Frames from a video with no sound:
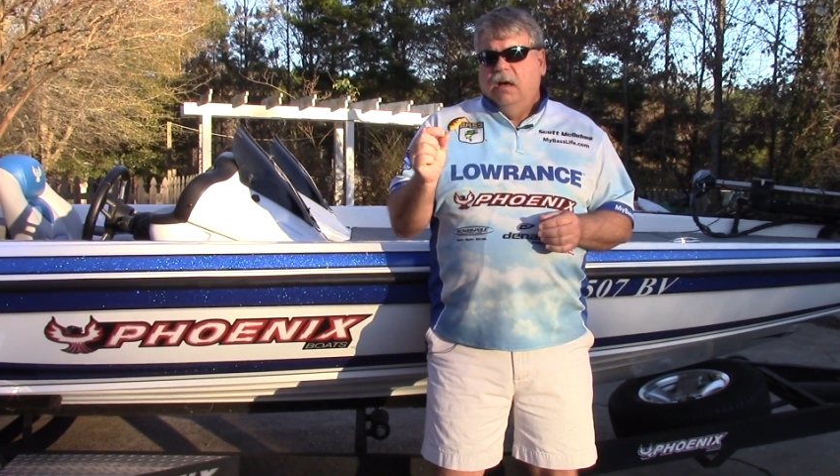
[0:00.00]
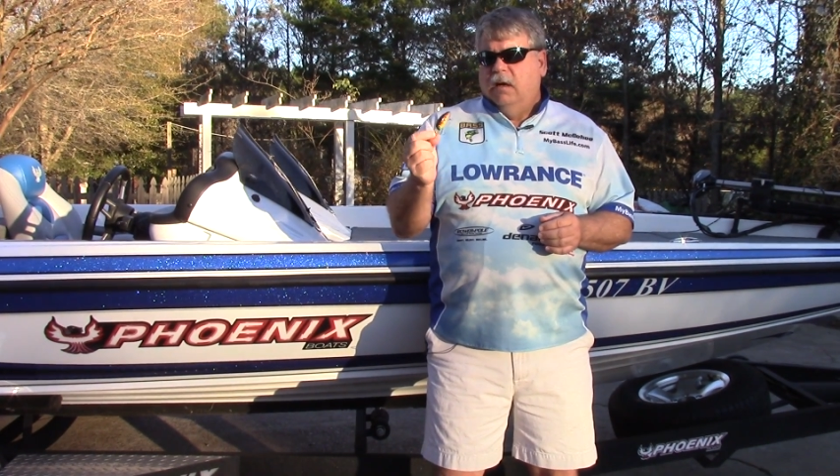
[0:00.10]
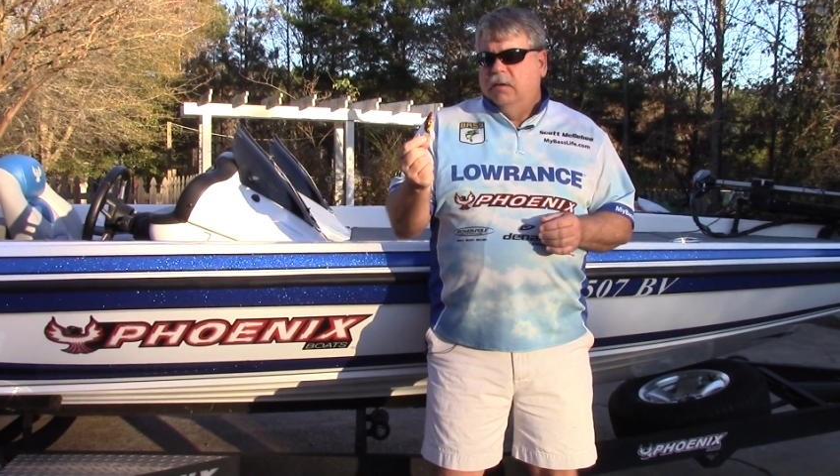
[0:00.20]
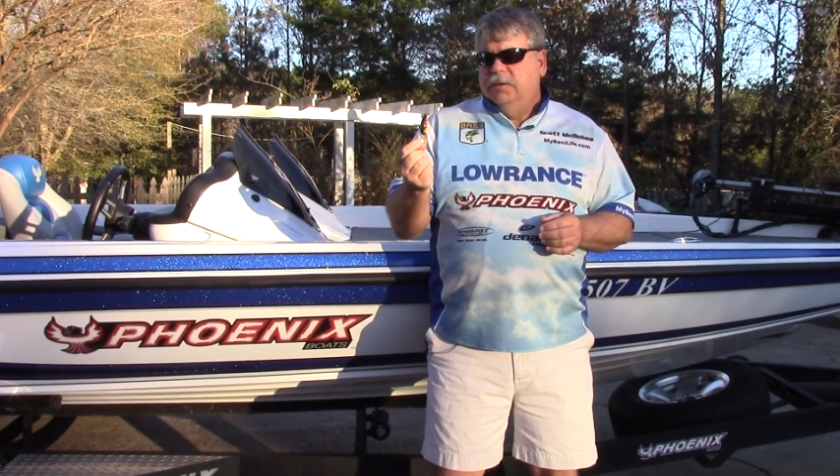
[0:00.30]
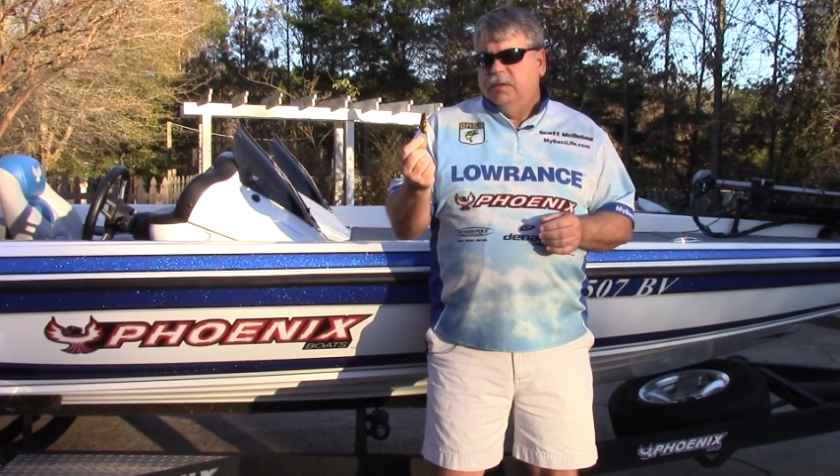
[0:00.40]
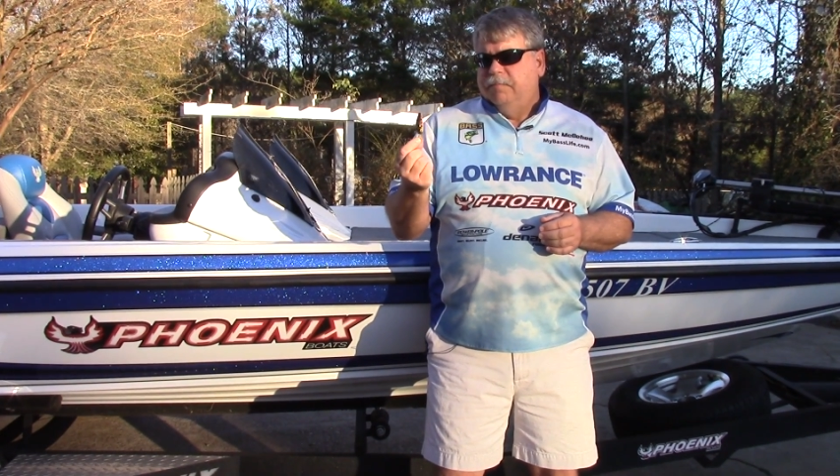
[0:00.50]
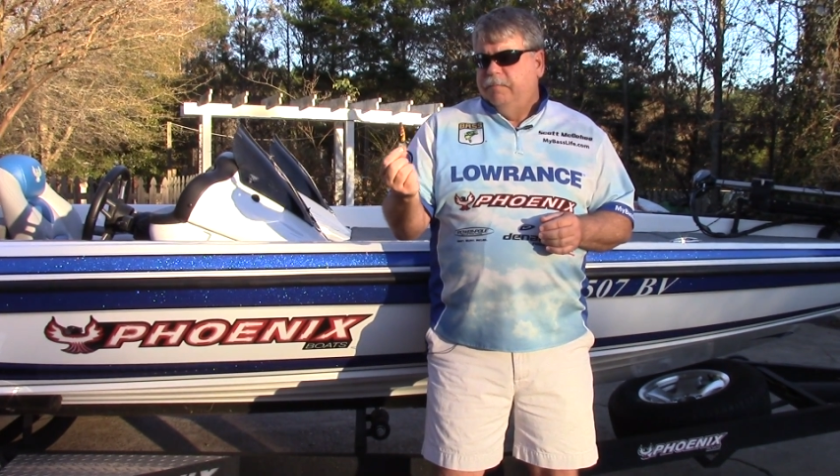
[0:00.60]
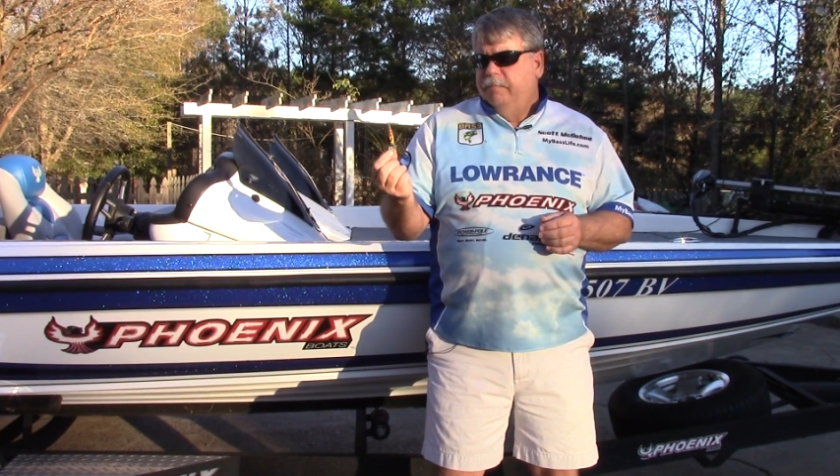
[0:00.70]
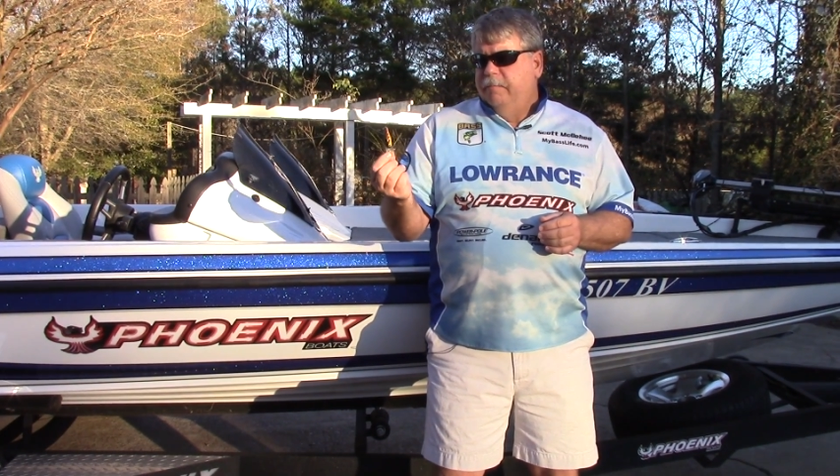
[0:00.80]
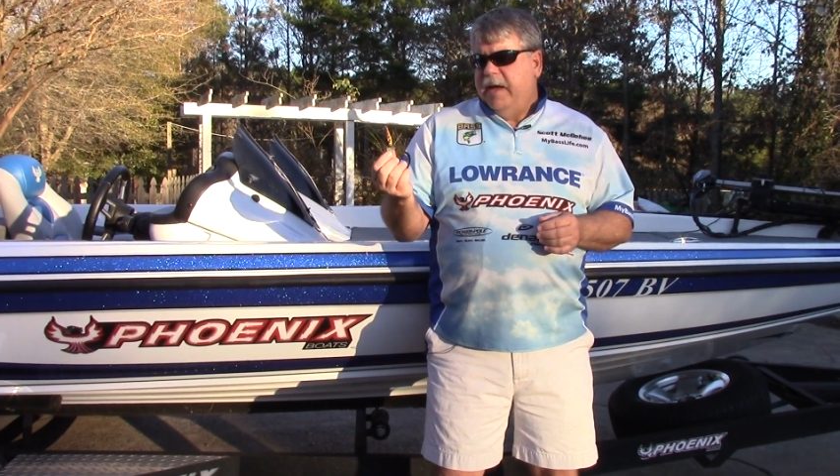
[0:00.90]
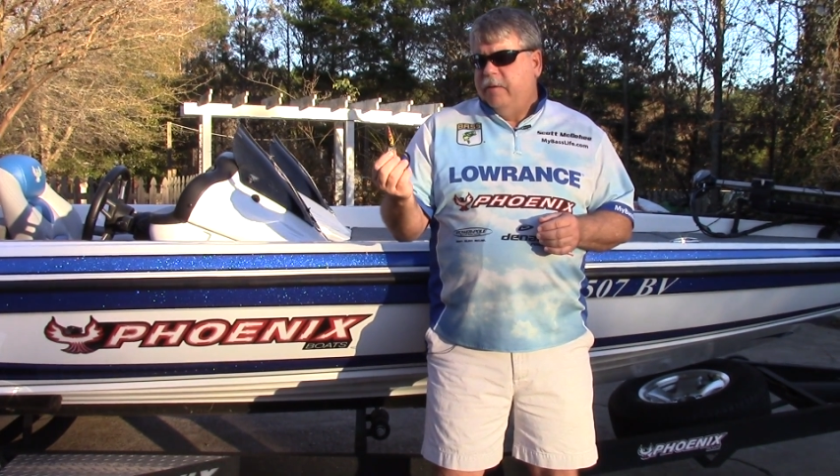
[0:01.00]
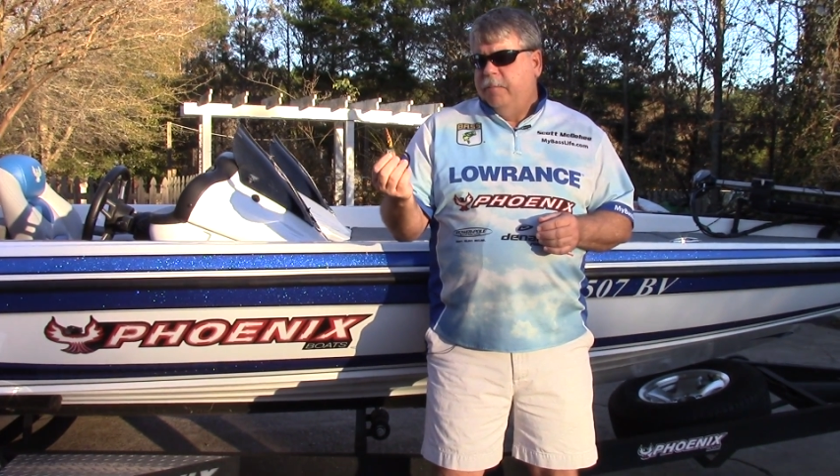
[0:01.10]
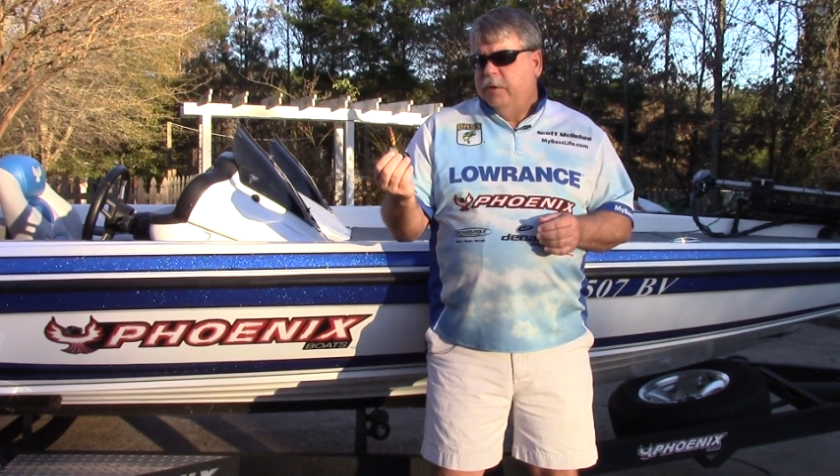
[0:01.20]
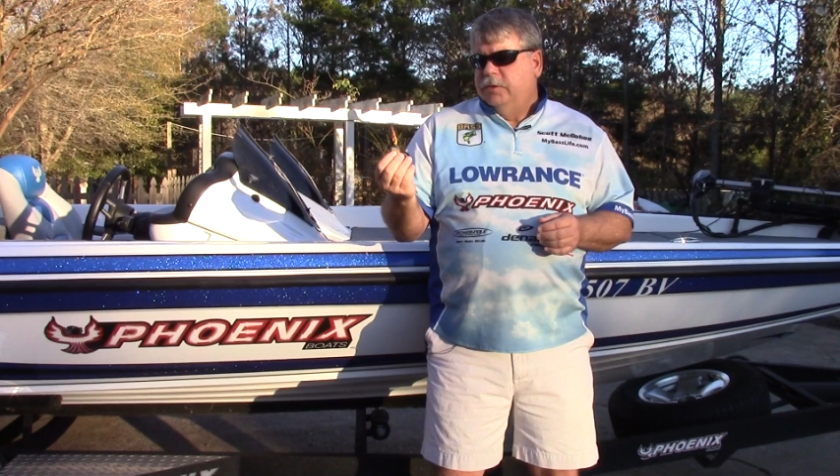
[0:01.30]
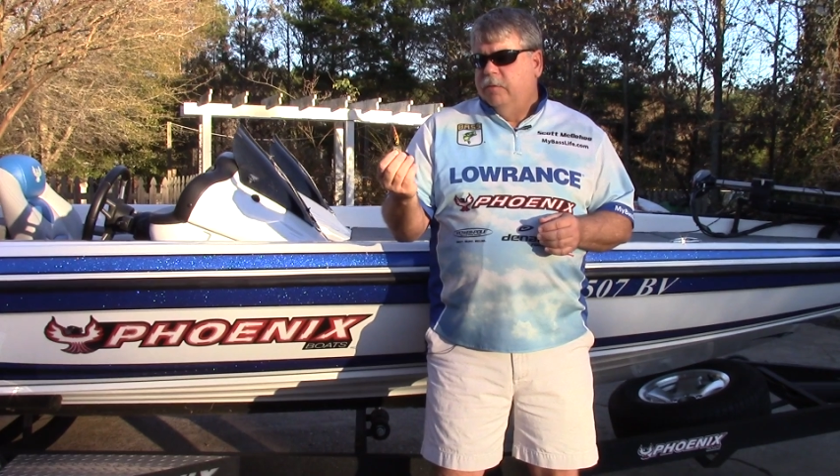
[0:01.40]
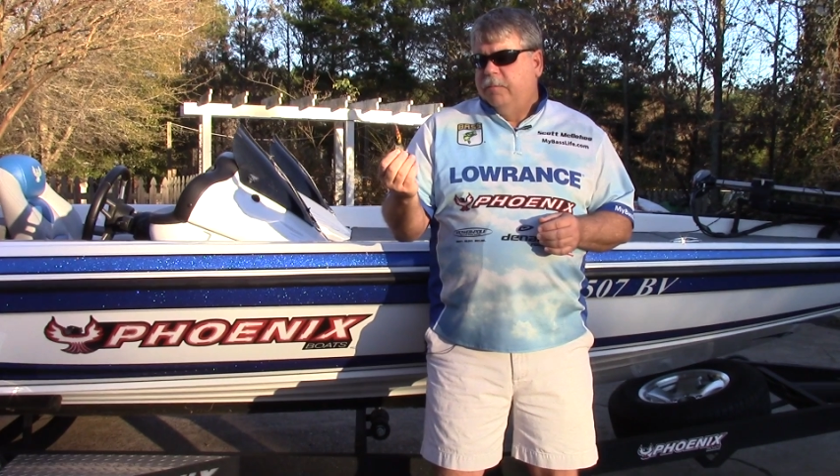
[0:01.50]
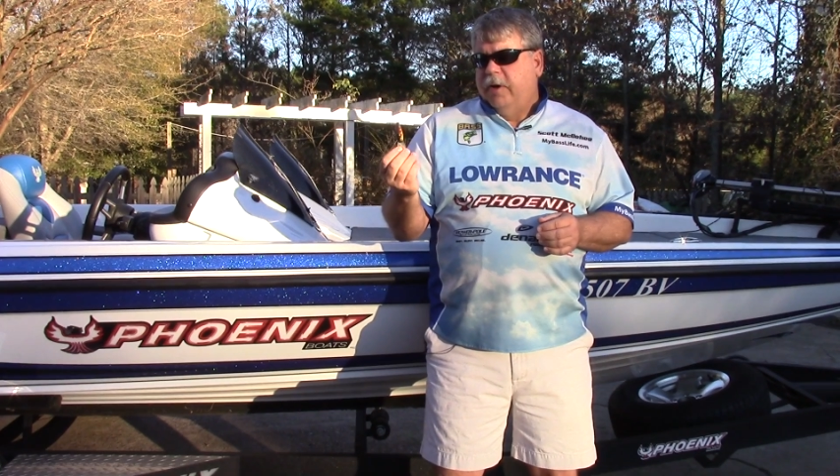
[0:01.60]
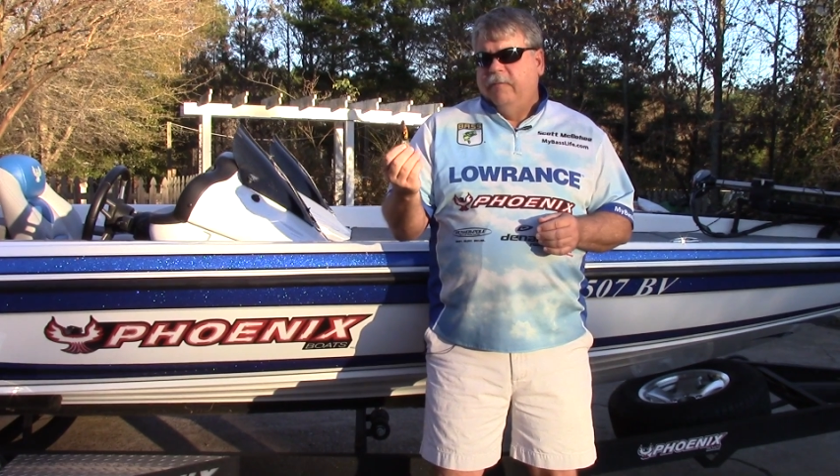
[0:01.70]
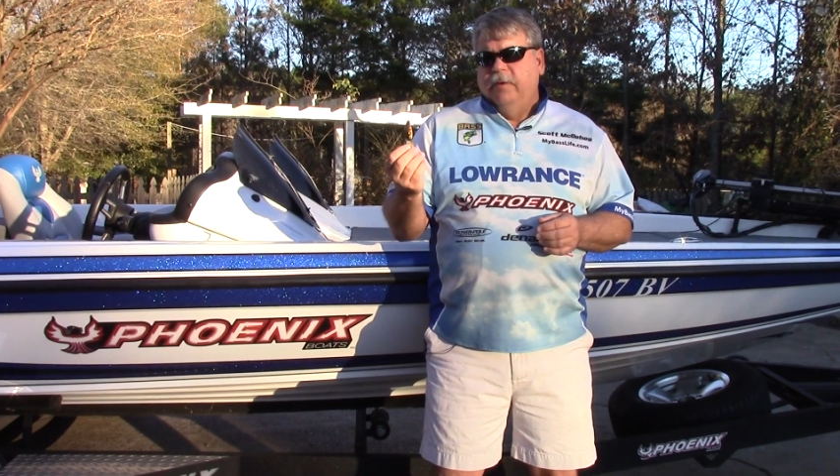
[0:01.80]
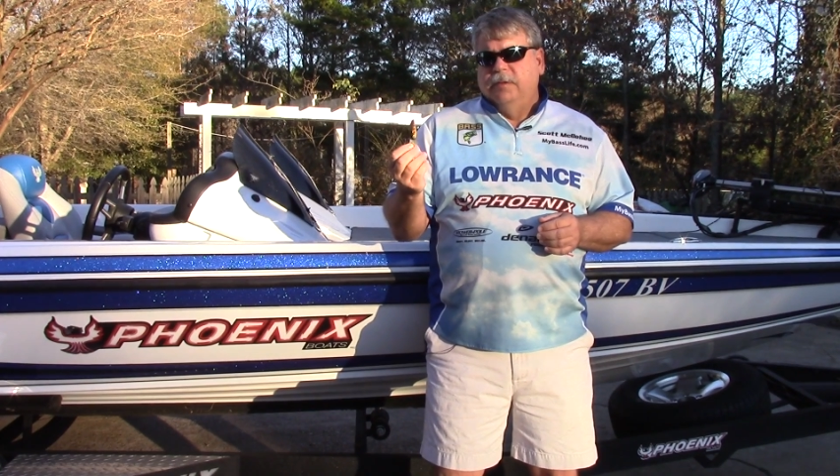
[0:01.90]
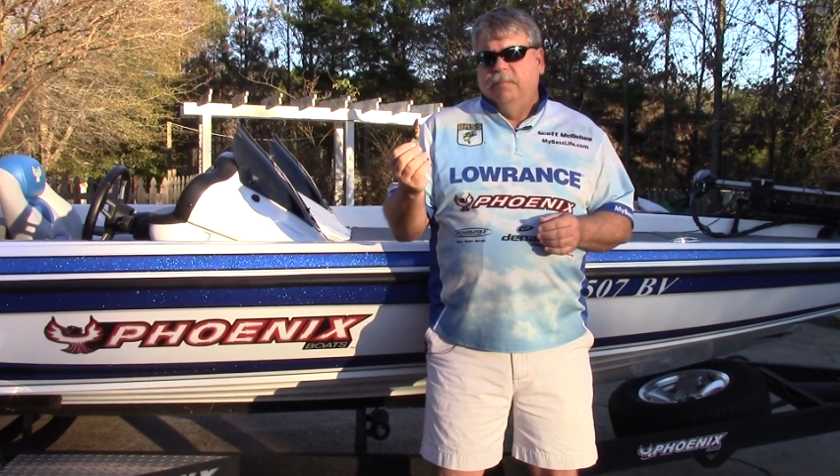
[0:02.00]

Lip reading: It's a matter of personal preference,